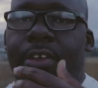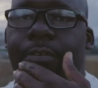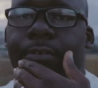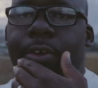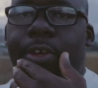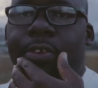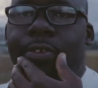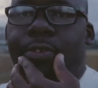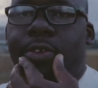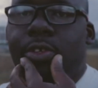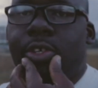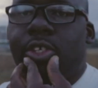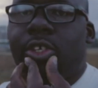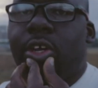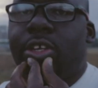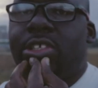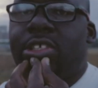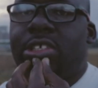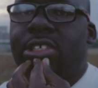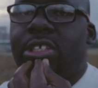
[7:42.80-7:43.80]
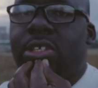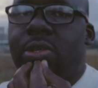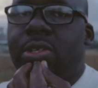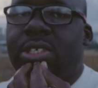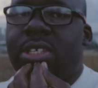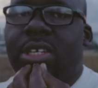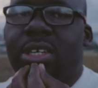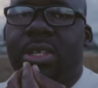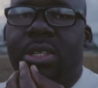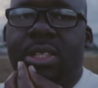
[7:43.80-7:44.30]
the first few shots
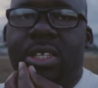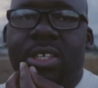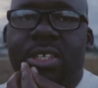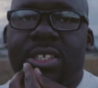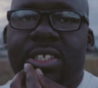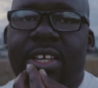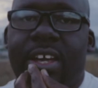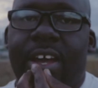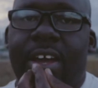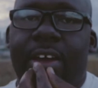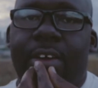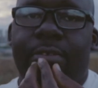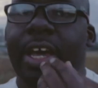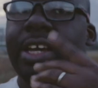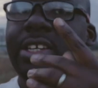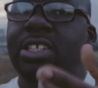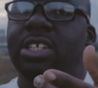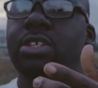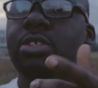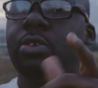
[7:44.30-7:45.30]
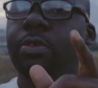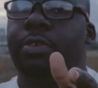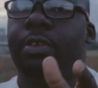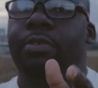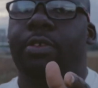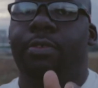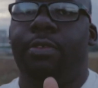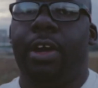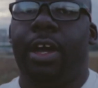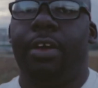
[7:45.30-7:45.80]
using this 18 to
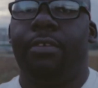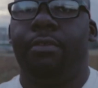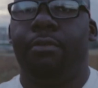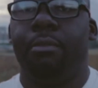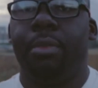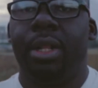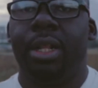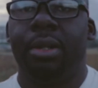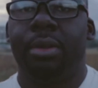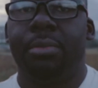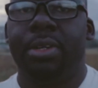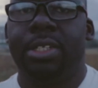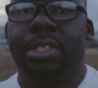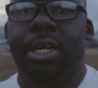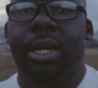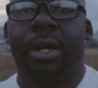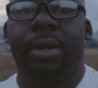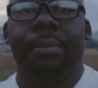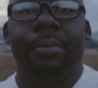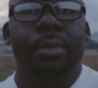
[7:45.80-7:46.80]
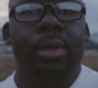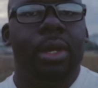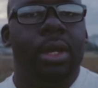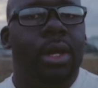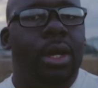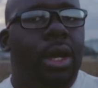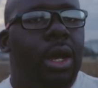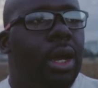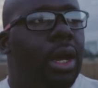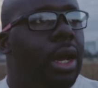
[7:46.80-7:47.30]
55 millimeter
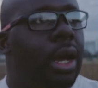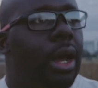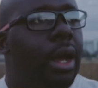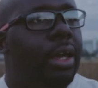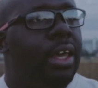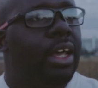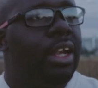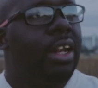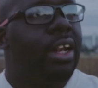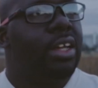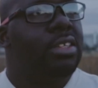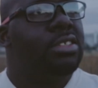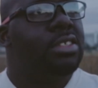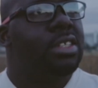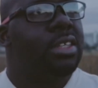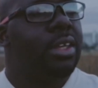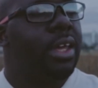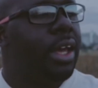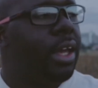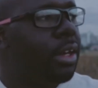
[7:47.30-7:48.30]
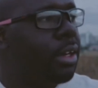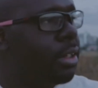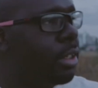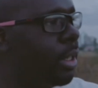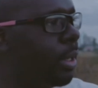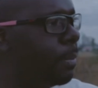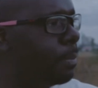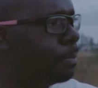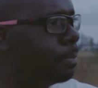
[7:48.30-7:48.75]
kit lens, and